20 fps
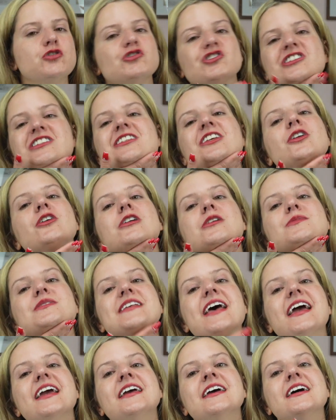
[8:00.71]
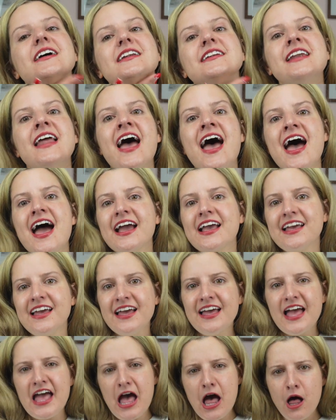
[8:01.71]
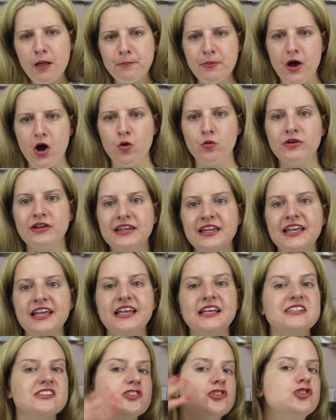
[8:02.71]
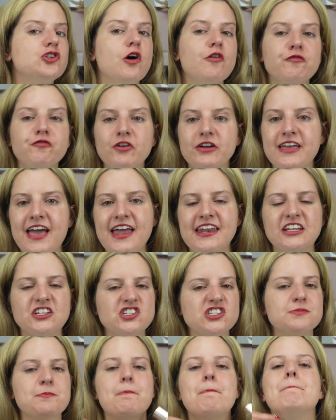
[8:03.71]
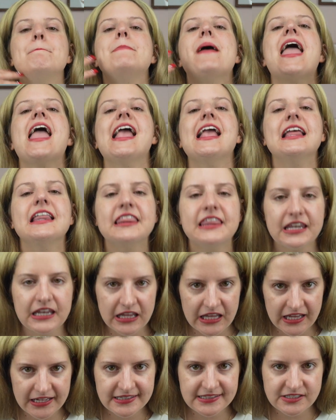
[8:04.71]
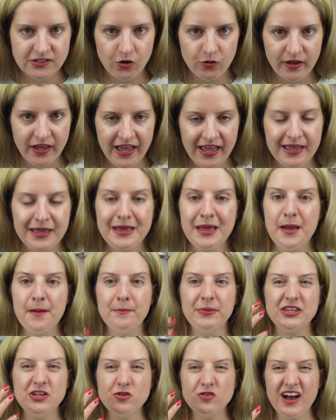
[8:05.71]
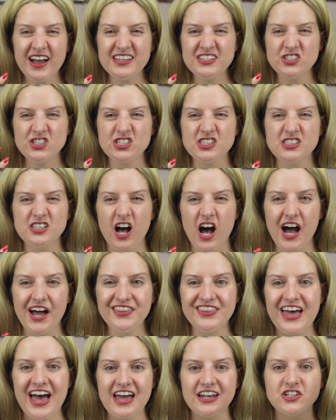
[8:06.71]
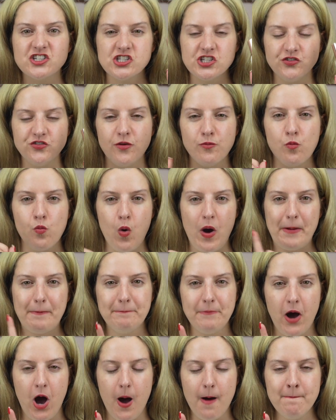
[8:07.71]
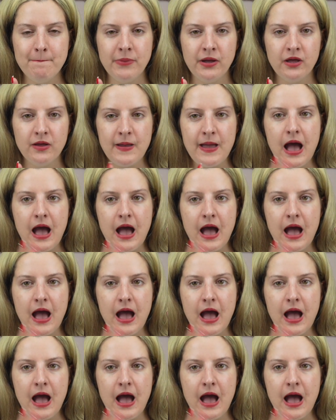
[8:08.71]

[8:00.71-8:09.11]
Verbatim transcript: So just, you know what I'm saying? Neck, elbow, knees, don't forget it. Just bathe in it, okay? But you guys just saw that just from 1 pump,